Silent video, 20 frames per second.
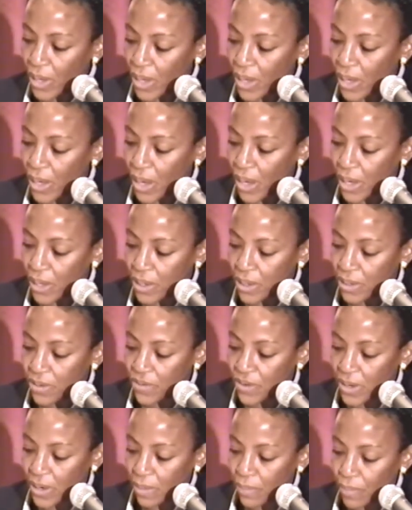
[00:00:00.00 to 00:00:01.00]
And
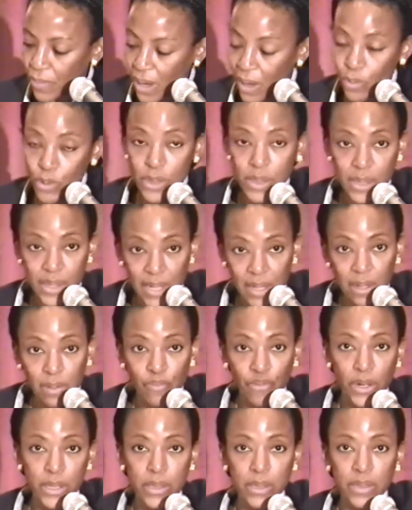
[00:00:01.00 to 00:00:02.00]
I was the second
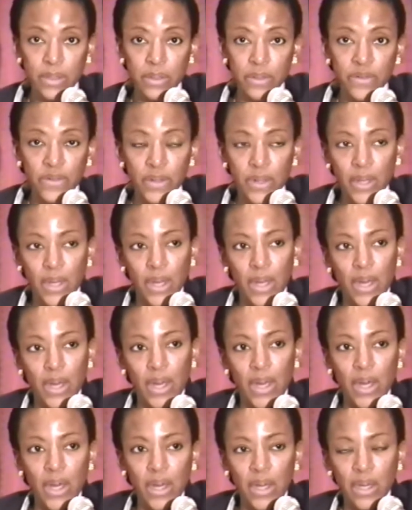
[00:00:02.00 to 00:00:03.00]
president.
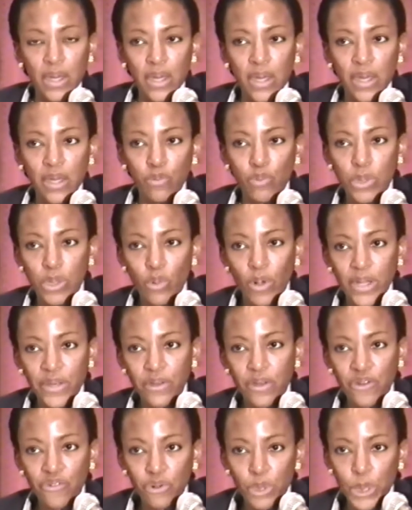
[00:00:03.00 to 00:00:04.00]
It was quite a
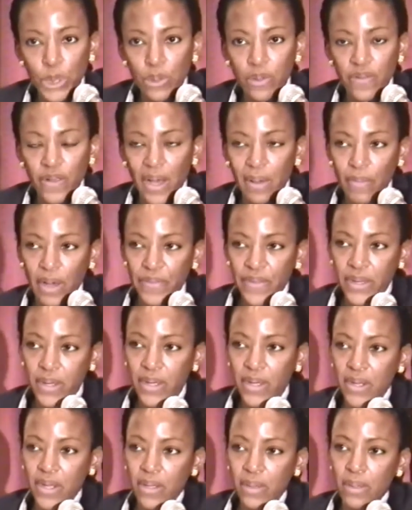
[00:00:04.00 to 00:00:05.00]
crucial time. I think
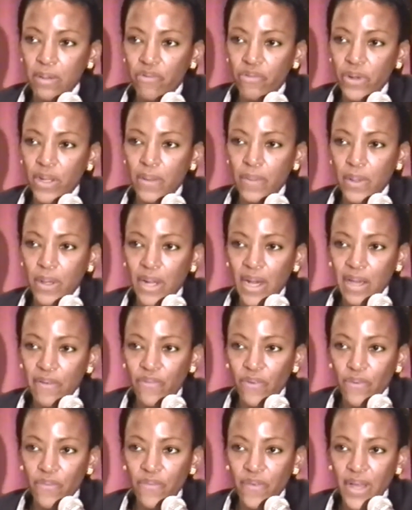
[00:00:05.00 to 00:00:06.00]
in the life
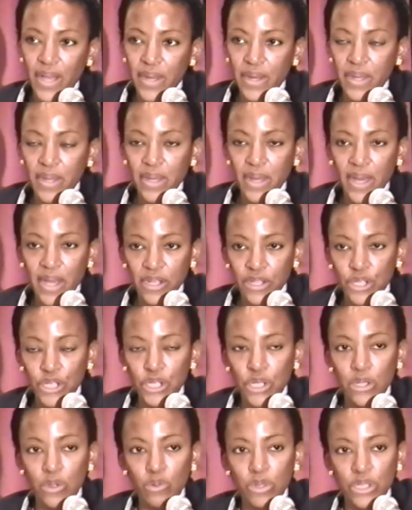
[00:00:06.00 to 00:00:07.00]
of any
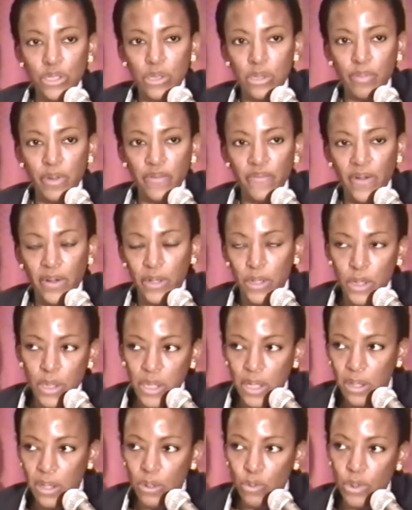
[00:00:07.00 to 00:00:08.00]
NGO which has been founded,
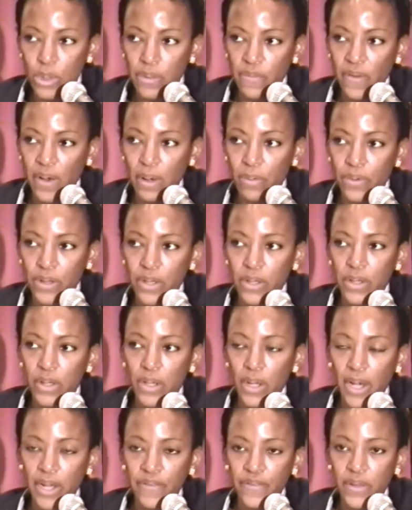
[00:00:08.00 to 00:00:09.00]
CLO was founded in
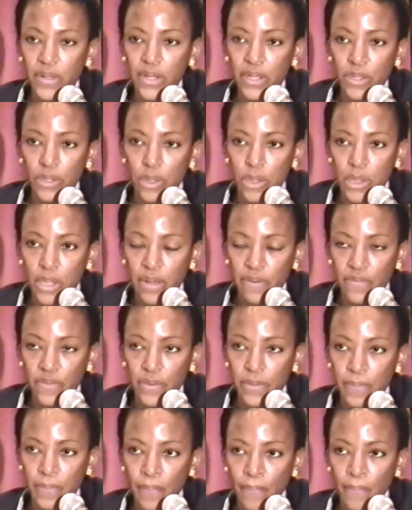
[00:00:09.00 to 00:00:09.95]
1987,